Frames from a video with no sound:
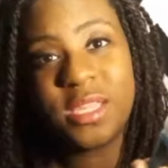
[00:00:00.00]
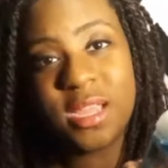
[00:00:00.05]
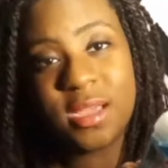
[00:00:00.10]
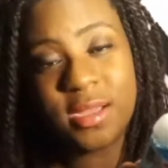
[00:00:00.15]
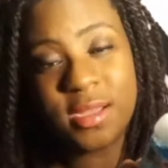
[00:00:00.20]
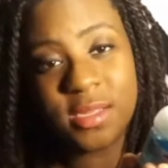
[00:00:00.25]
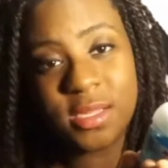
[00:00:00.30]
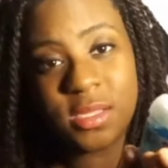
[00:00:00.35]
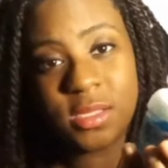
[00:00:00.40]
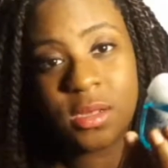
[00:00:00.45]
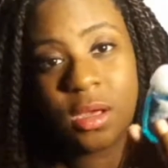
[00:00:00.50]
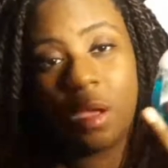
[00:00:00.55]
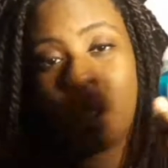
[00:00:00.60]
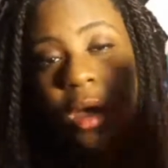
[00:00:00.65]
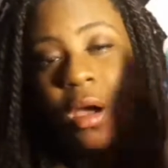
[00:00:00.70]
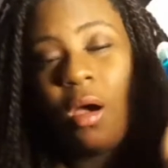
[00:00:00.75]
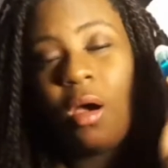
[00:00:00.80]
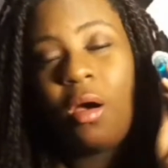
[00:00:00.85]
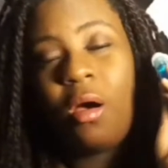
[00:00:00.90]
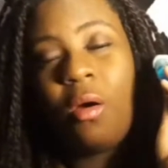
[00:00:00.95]
this
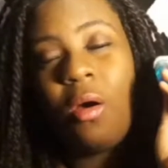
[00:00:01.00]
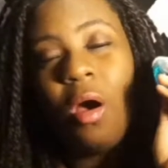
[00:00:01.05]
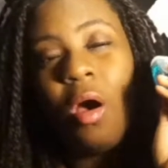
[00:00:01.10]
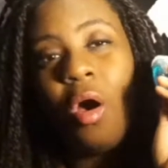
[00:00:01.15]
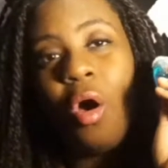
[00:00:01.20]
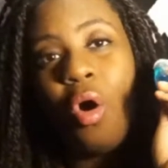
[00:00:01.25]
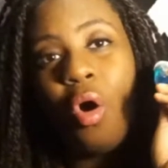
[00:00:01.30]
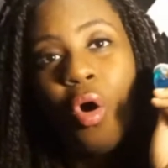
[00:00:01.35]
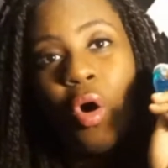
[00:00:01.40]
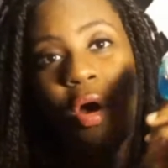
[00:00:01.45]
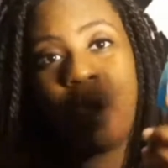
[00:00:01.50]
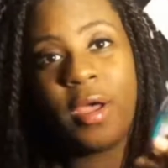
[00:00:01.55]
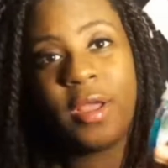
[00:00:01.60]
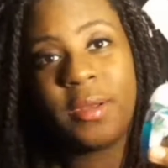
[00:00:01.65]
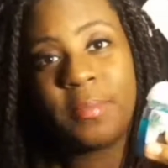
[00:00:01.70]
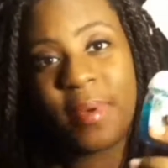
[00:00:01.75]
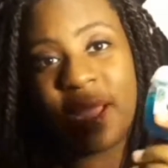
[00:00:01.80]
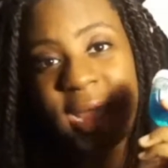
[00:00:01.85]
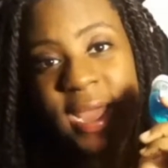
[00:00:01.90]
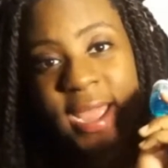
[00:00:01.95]

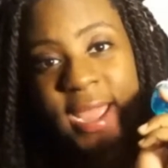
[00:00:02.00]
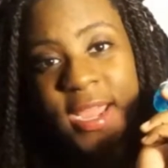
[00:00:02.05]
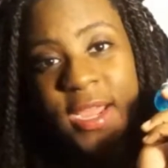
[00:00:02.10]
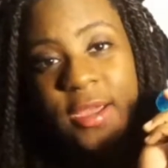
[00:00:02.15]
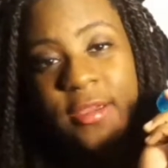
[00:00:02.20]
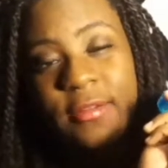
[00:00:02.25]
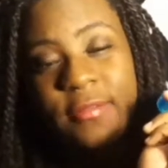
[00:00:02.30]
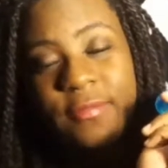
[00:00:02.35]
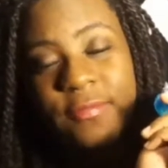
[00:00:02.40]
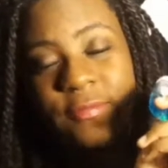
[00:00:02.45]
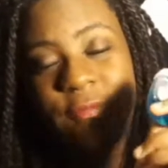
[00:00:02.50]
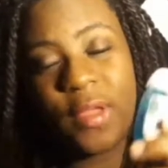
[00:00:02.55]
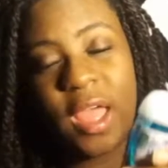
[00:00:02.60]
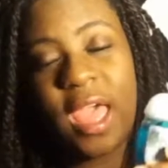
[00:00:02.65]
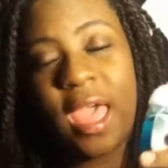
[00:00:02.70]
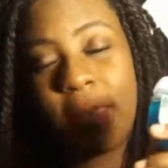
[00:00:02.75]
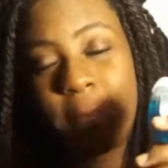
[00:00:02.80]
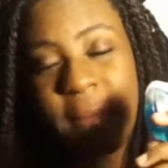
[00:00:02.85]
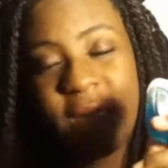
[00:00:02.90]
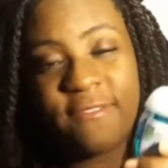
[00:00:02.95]

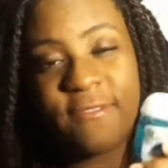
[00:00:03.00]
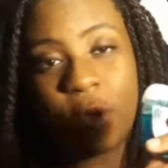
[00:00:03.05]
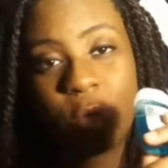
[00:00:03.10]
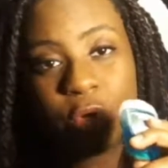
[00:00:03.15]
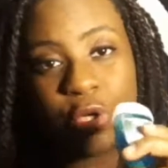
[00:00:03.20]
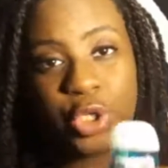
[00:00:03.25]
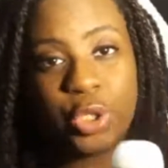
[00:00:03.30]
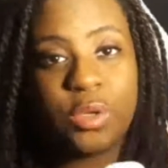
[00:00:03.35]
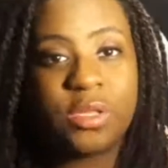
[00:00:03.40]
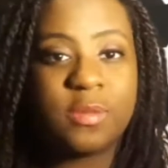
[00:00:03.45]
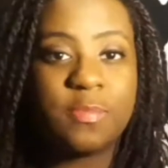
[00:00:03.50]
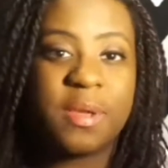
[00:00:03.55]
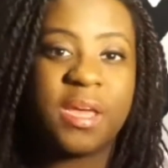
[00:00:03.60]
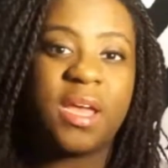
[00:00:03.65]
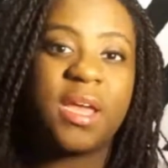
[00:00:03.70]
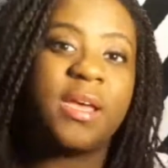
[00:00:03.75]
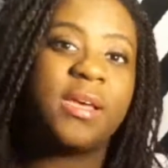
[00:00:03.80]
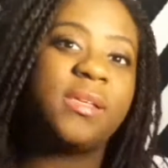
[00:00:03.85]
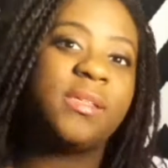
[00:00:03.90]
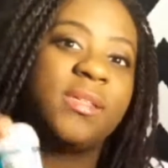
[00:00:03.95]
at my photo shoots
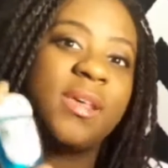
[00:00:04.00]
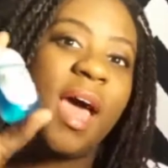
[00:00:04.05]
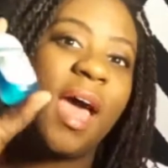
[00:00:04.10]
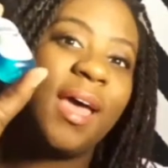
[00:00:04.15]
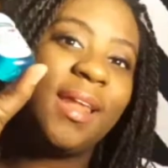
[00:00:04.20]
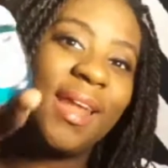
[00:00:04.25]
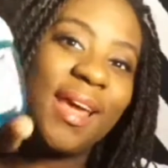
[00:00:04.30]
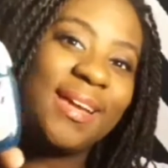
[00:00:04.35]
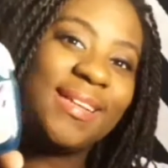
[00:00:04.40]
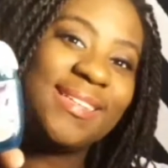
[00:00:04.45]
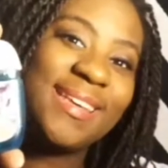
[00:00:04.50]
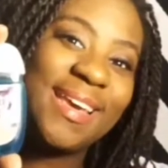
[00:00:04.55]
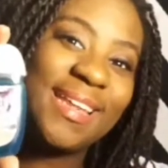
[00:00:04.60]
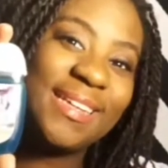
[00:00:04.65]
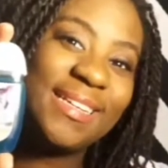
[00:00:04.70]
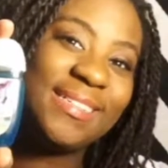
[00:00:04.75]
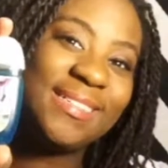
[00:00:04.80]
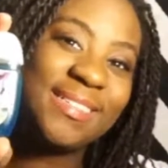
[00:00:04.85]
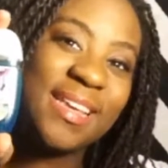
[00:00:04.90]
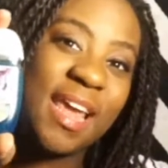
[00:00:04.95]
because I like to at
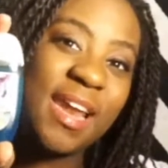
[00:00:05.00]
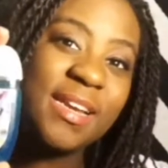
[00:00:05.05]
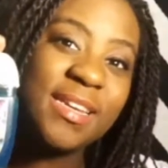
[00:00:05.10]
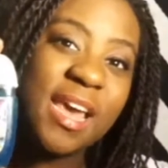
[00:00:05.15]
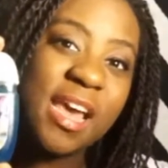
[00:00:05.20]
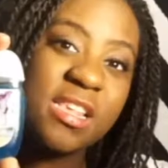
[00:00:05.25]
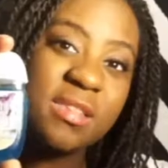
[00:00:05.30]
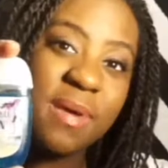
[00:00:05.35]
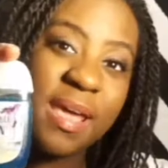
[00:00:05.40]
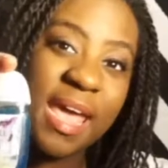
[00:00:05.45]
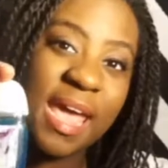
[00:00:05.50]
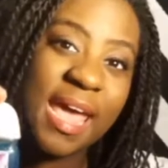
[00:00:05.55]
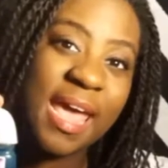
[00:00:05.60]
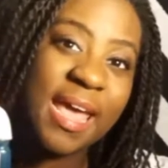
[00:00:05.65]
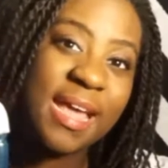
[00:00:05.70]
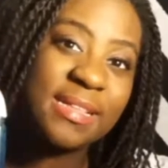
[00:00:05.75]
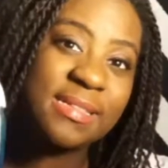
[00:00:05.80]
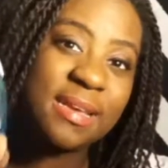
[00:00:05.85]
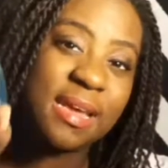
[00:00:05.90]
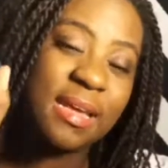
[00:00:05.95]
least sanitize my
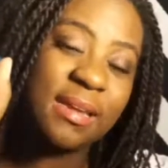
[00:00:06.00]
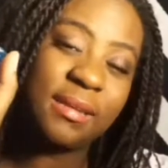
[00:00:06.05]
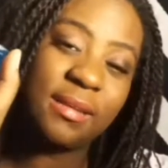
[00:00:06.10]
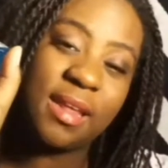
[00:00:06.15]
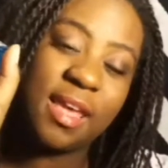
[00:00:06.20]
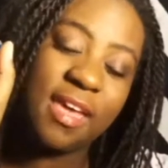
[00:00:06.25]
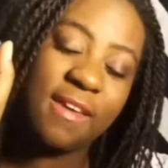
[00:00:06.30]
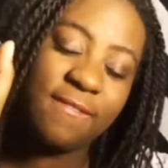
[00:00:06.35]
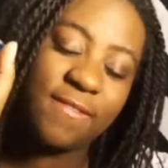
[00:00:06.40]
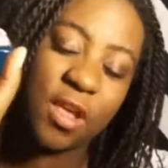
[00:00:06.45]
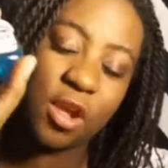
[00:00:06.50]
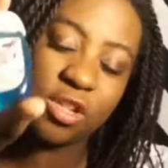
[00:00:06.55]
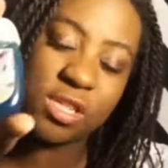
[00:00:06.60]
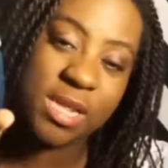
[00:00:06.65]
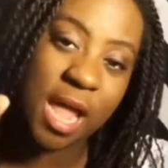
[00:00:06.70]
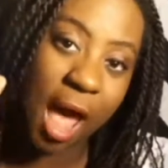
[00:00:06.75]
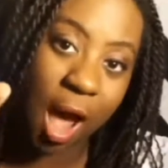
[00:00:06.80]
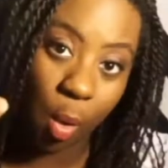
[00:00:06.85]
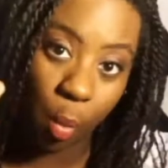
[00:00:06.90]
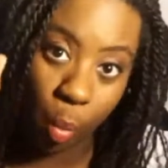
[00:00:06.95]
hands and if there's
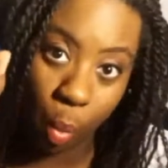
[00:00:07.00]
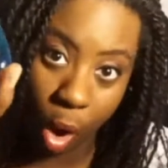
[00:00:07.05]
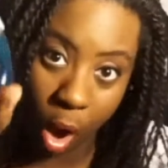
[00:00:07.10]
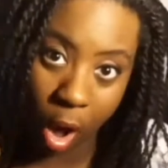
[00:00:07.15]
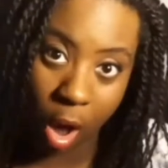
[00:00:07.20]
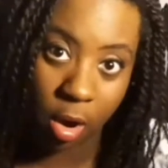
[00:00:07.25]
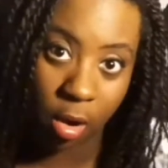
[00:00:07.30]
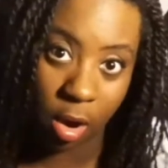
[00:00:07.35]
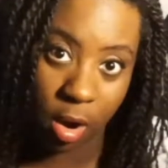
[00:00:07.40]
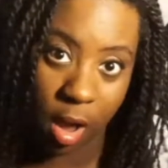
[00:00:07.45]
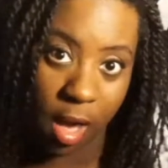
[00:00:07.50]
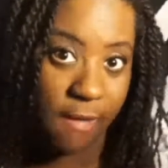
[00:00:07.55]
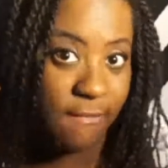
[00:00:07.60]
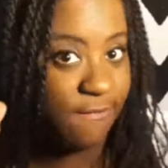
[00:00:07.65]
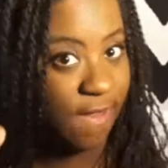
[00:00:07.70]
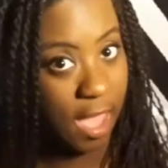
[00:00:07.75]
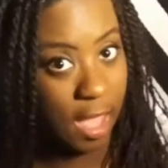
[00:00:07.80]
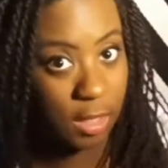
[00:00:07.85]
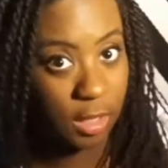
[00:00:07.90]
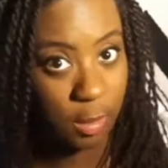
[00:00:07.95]
not water
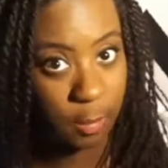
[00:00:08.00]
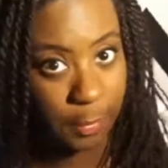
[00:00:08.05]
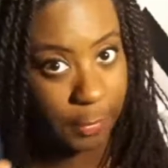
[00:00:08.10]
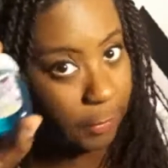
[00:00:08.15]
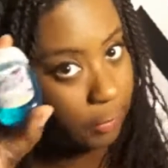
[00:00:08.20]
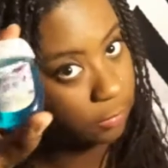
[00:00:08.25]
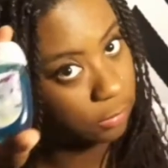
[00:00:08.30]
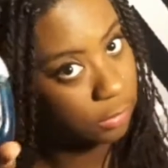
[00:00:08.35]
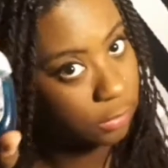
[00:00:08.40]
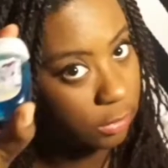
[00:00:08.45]
available.